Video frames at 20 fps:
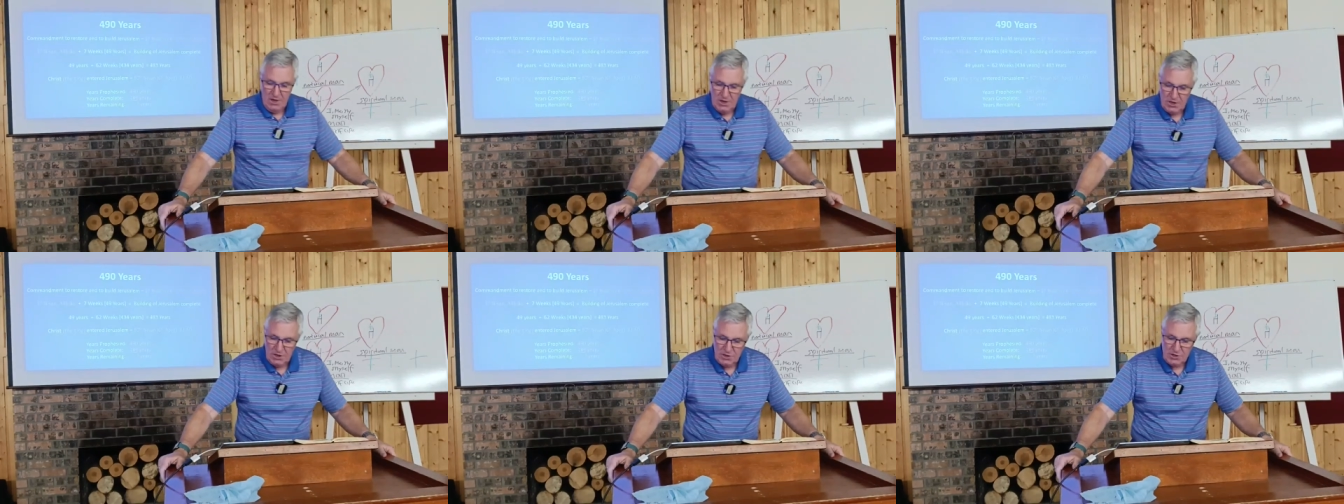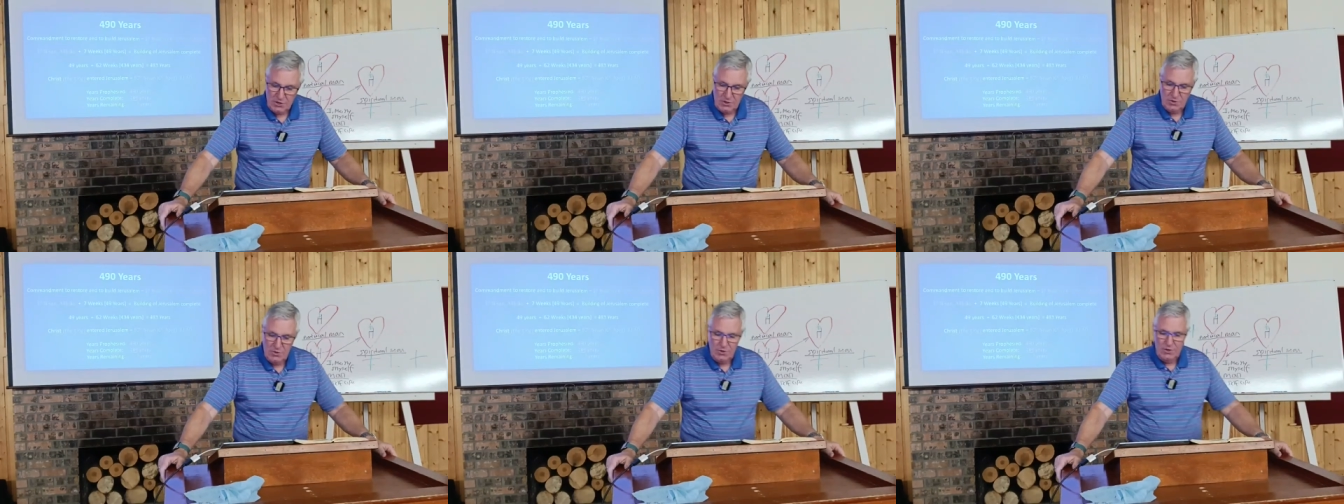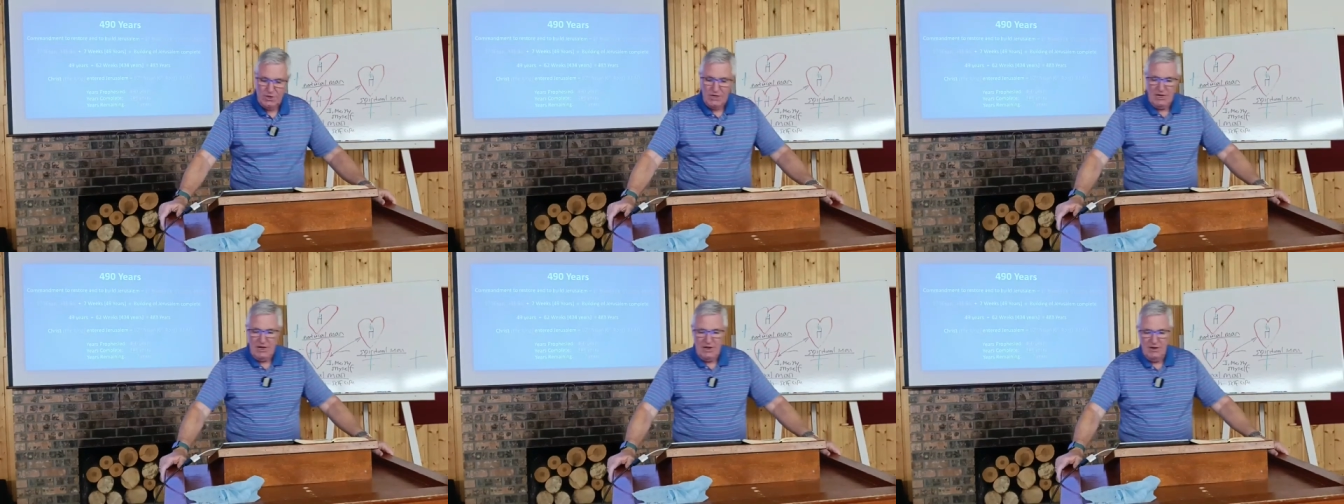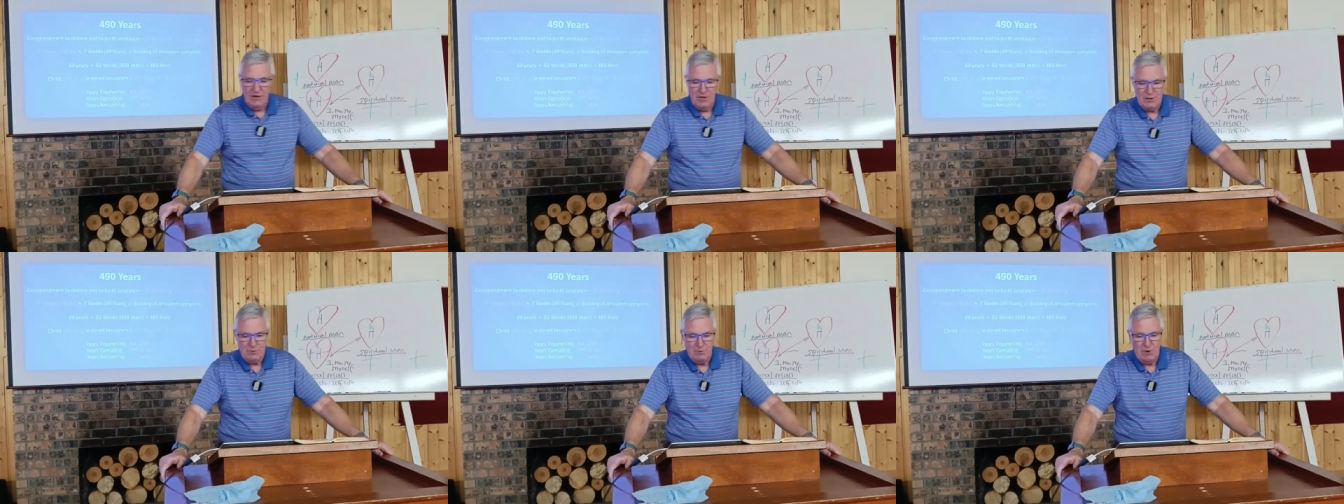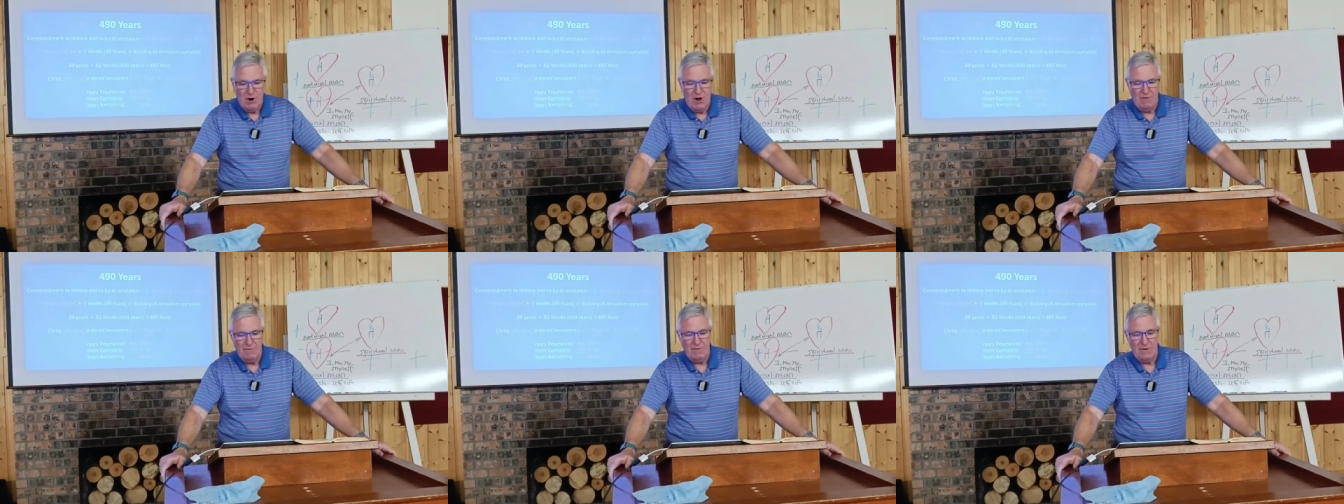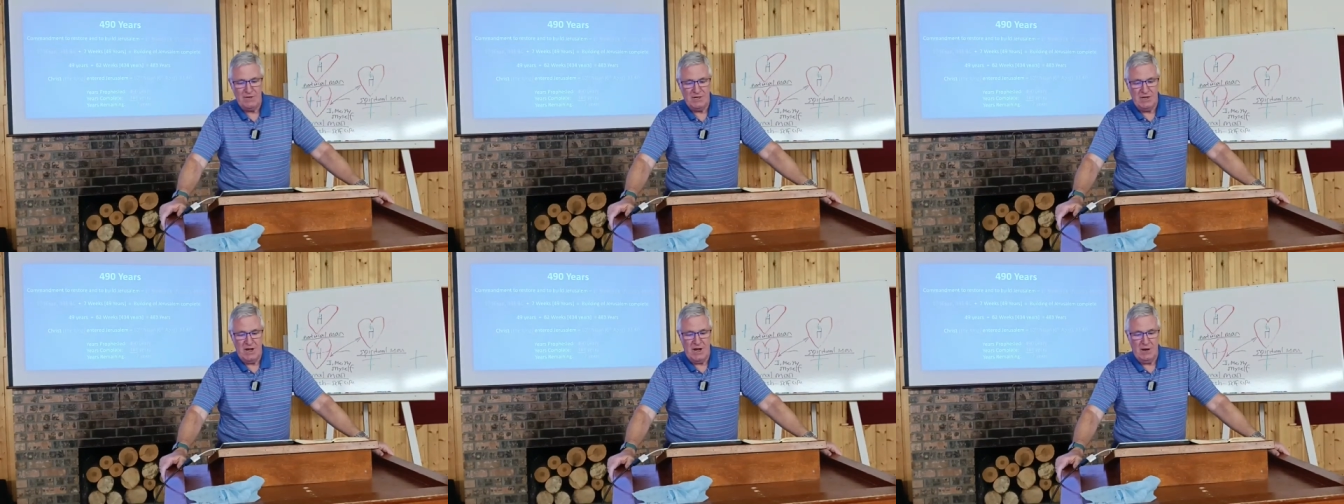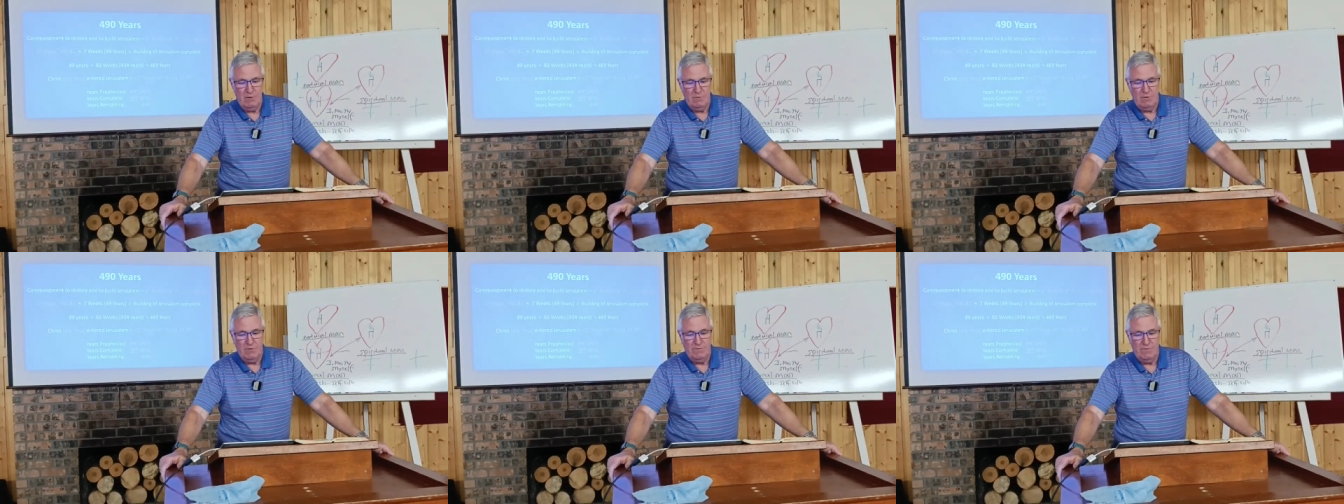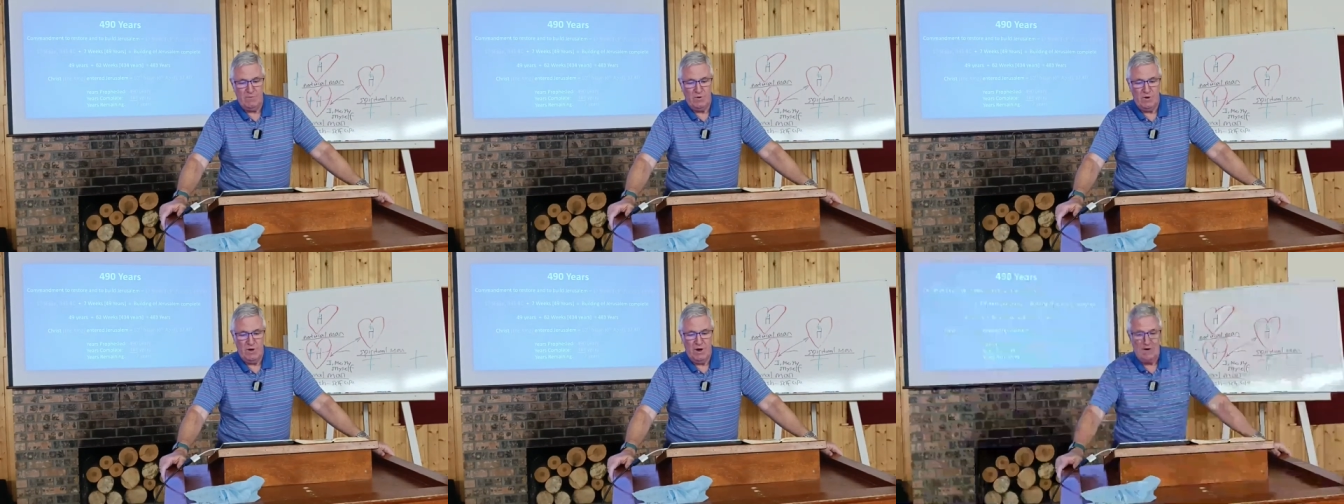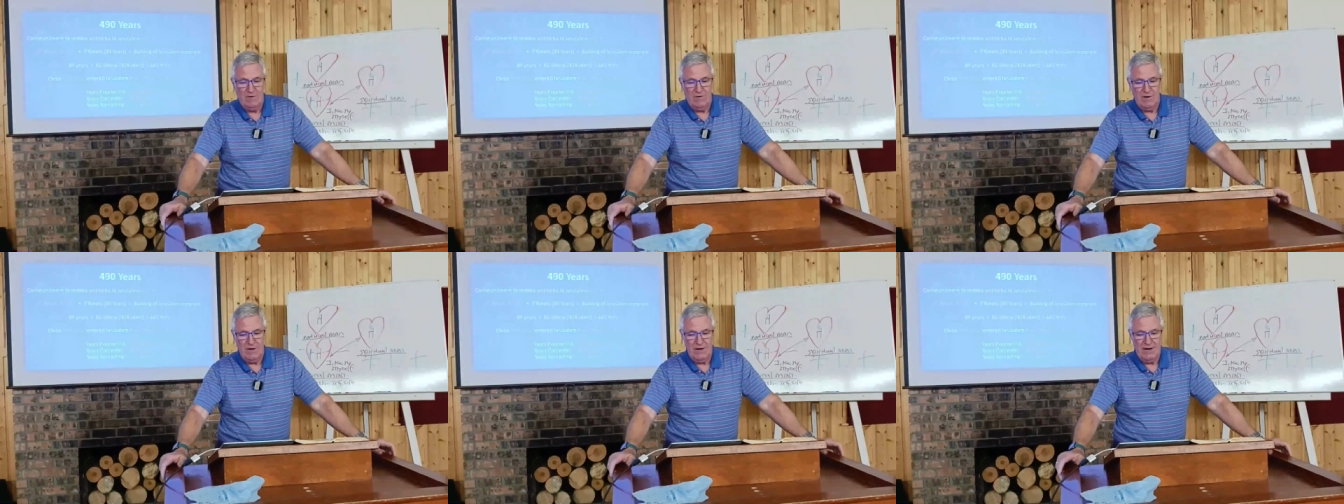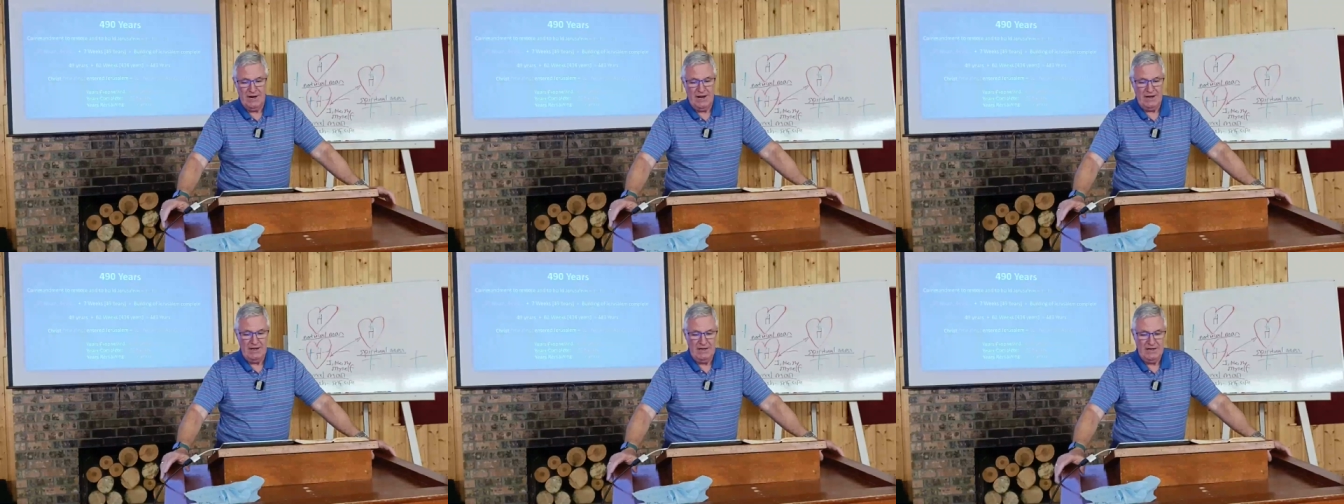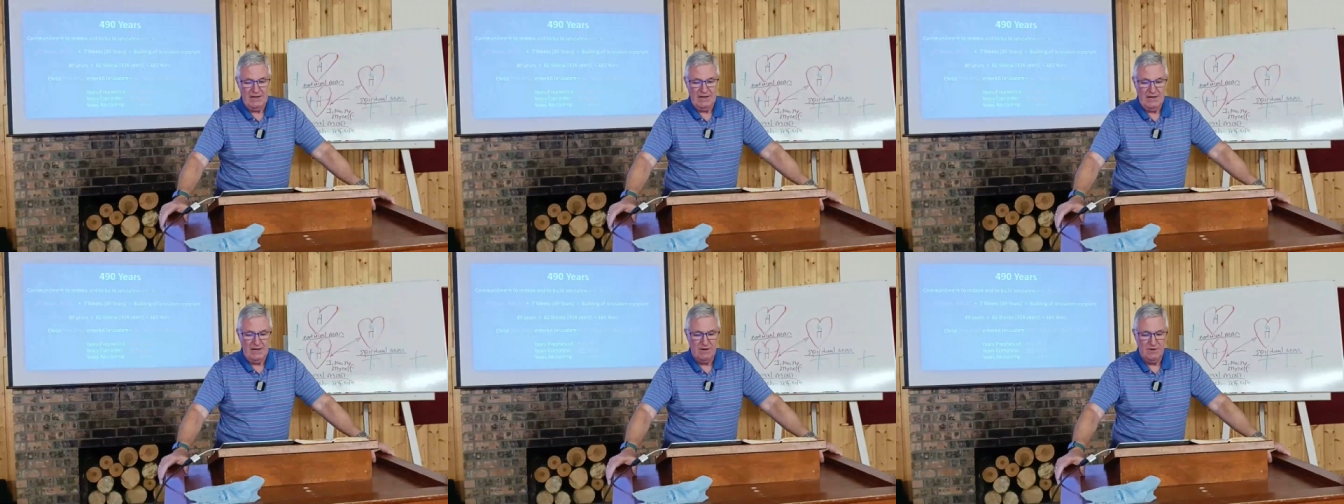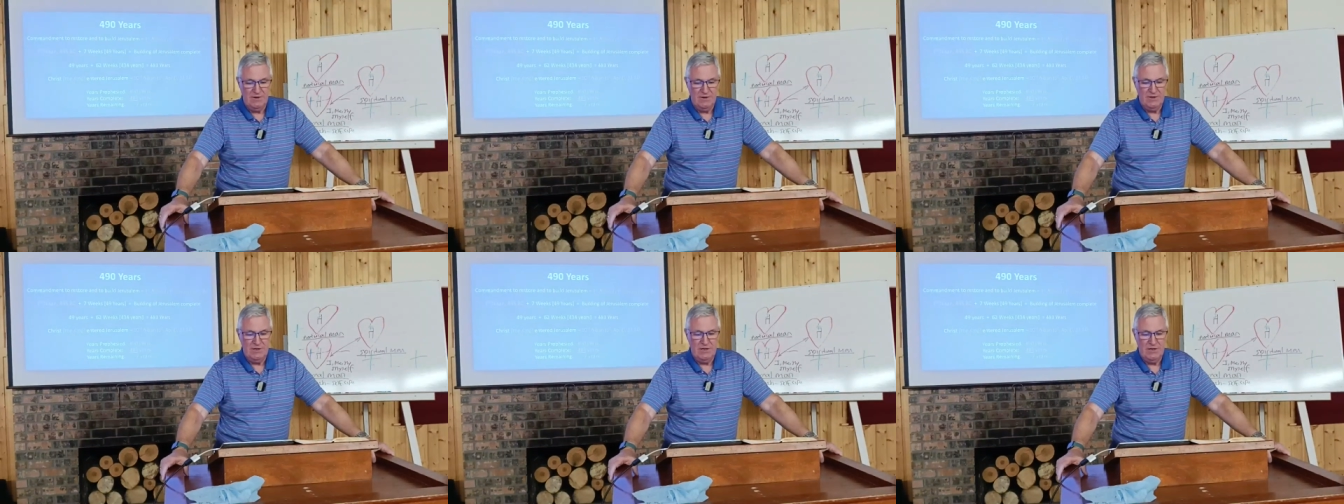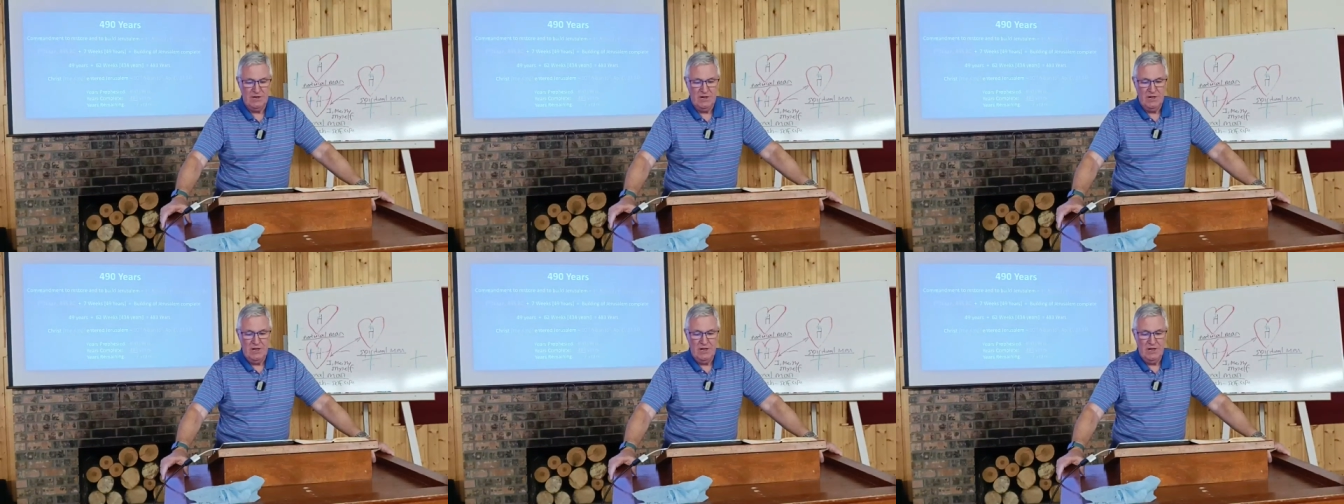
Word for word: So the years prophesied were 490 years.